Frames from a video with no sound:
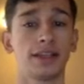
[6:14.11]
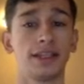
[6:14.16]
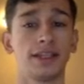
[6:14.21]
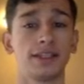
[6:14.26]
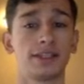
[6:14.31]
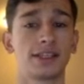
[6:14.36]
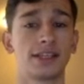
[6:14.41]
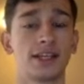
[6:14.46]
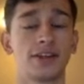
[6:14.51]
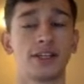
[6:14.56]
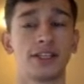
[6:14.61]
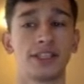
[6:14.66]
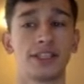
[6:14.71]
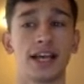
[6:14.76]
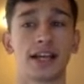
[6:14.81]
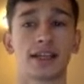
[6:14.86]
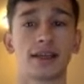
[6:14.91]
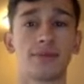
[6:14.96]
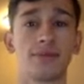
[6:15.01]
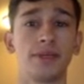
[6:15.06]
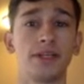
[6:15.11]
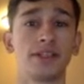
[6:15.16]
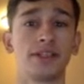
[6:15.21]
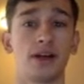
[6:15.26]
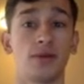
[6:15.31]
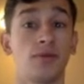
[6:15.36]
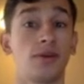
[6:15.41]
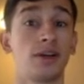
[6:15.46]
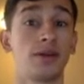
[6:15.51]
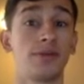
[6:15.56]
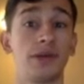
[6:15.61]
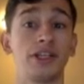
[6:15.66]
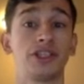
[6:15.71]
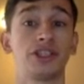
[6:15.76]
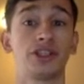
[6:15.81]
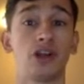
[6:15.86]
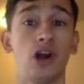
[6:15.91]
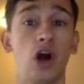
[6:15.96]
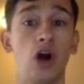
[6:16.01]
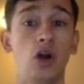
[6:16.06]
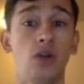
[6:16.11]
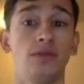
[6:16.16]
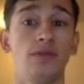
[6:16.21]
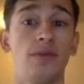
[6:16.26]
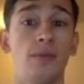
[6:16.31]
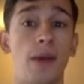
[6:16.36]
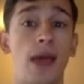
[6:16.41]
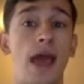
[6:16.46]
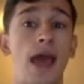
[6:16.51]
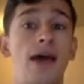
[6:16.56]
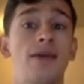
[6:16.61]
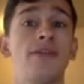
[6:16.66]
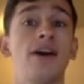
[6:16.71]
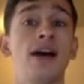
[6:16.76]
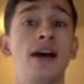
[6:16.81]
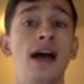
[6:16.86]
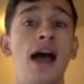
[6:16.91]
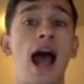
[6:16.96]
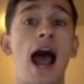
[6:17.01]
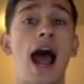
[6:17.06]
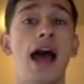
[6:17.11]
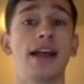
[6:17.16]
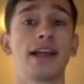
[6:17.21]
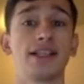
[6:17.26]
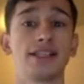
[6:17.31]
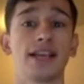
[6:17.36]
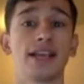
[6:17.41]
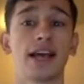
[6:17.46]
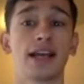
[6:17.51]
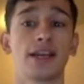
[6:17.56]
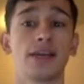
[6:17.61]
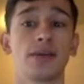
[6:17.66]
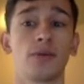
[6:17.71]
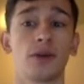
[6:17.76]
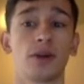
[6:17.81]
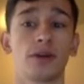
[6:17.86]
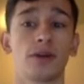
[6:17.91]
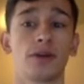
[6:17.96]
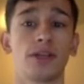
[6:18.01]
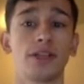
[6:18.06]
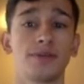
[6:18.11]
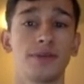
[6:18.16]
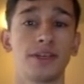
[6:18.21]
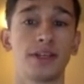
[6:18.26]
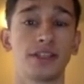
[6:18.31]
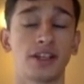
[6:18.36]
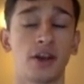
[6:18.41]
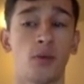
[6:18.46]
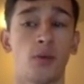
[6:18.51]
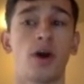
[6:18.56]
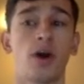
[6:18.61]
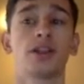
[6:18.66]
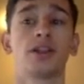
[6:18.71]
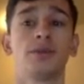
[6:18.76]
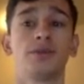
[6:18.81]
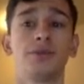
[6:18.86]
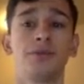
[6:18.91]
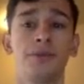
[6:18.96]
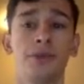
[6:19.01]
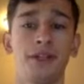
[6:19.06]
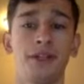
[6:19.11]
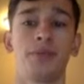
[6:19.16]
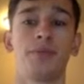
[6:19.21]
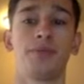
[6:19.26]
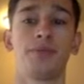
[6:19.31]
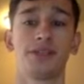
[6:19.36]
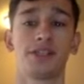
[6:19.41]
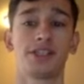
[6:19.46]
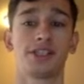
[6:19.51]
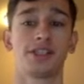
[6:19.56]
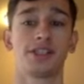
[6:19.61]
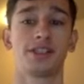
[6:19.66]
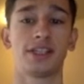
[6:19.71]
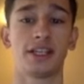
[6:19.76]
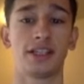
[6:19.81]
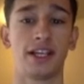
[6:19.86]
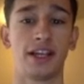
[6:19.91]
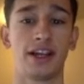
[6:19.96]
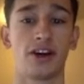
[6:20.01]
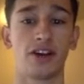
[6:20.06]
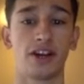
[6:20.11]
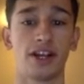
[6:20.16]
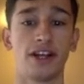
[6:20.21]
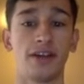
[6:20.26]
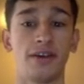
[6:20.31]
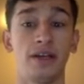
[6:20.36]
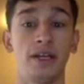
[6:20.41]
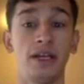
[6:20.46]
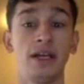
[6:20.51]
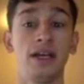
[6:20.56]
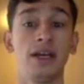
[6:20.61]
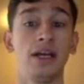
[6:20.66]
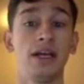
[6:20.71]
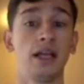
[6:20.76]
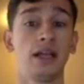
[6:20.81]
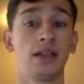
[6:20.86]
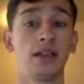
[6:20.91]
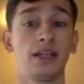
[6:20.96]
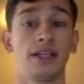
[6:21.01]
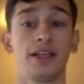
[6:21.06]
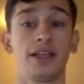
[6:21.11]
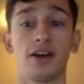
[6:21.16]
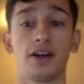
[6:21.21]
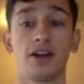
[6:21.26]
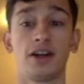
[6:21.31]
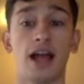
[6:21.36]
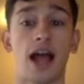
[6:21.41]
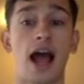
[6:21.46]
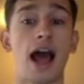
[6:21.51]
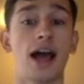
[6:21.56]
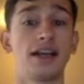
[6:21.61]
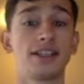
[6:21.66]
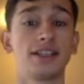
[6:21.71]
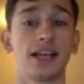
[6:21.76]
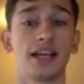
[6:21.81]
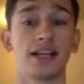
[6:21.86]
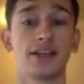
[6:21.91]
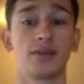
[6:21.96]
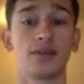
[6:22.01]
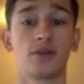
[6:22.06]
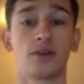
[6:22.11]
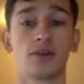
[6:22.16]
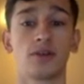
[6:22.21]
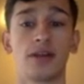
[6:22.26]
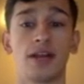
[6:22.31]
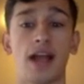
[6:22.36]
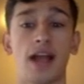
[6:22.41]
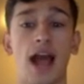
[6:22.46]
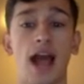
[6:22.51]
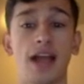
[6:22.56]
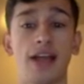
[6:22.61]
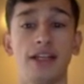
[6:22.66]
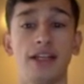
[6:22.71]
these center attacking mids, I want to make sure all of them have high attacking work rates because I want them to be in the positions that they are in. Lingard, high attacking work rate, high